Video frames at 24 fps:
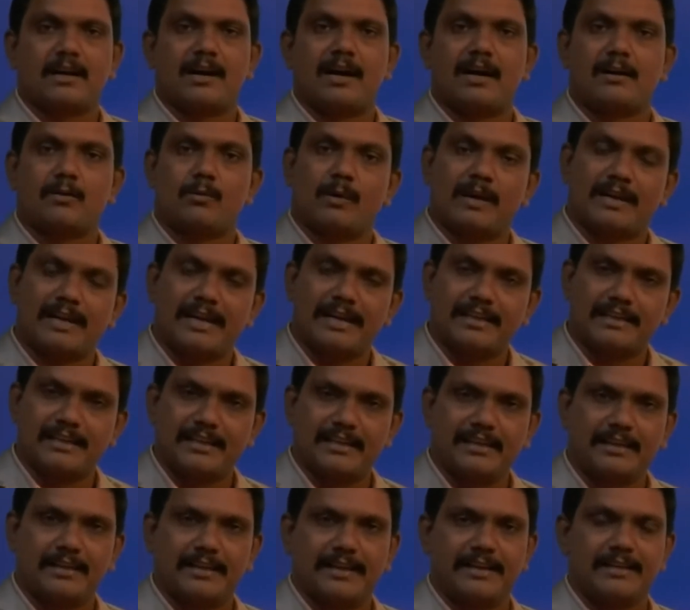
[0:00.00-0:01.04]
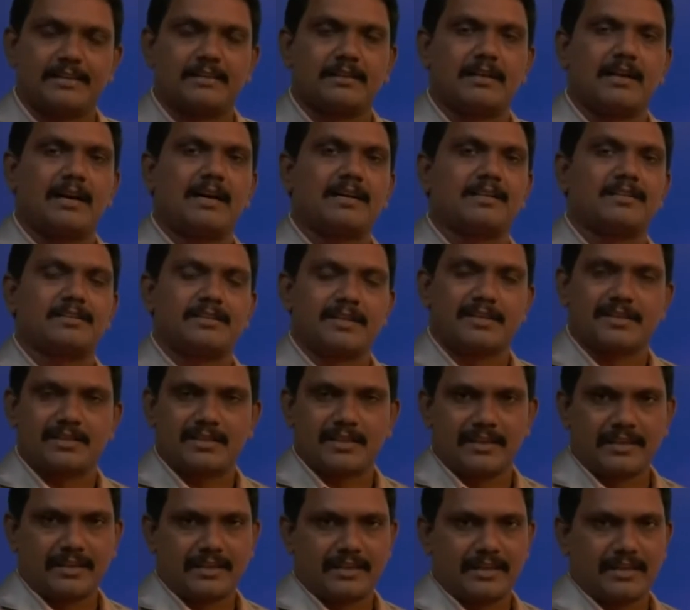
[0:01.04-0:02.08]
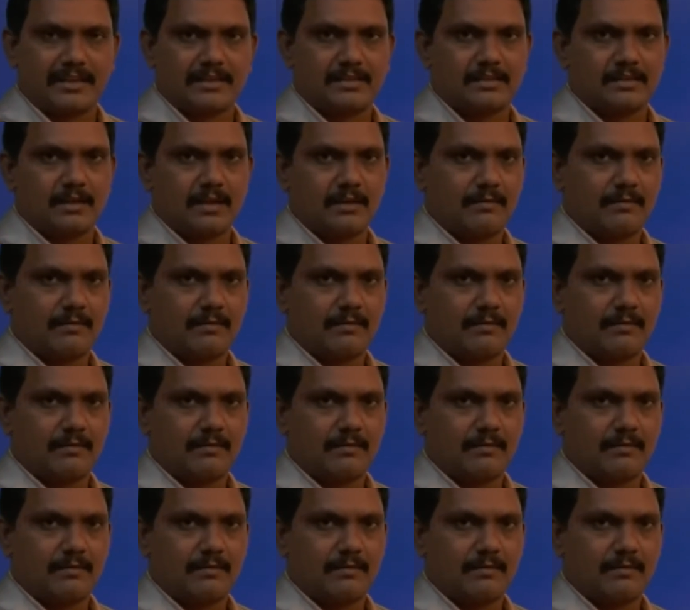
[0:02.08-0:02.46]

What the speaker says: or 180 degrees or 60 degrees.